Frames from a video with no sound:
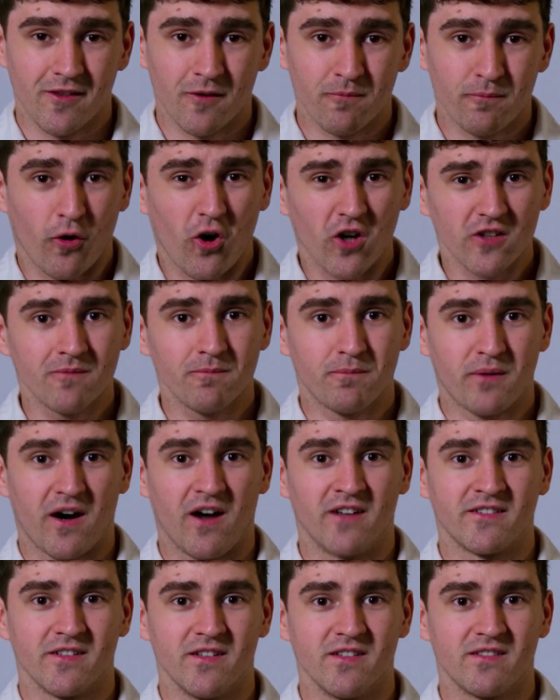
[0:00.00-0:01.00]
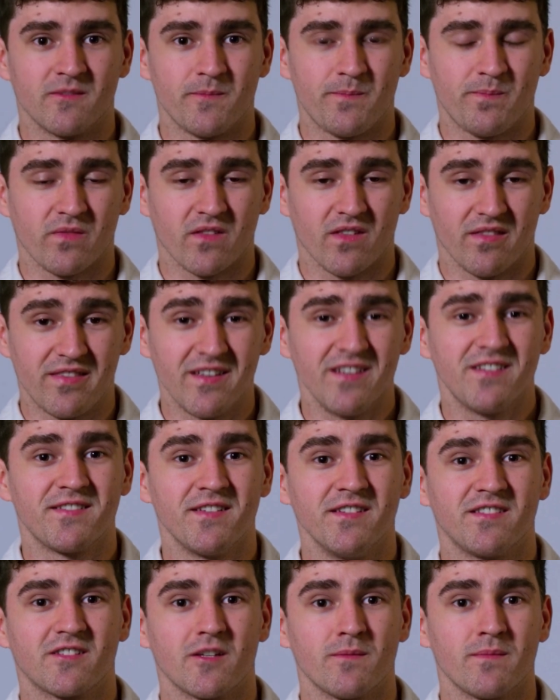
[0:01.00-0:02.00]
the important part is this
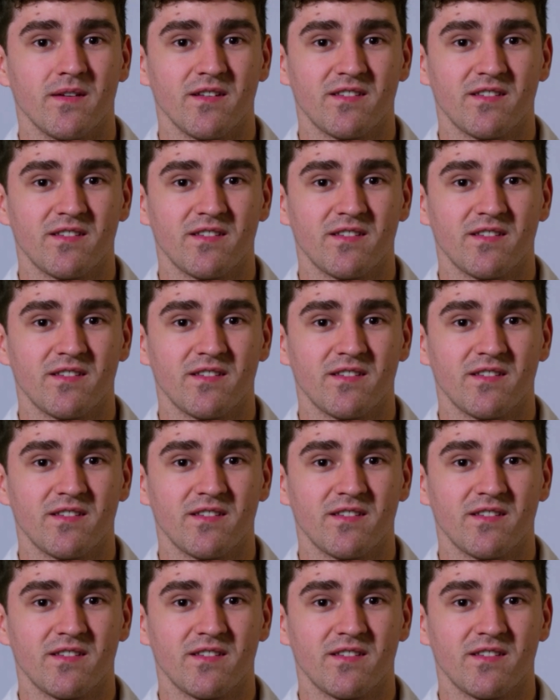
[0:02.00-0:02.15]
system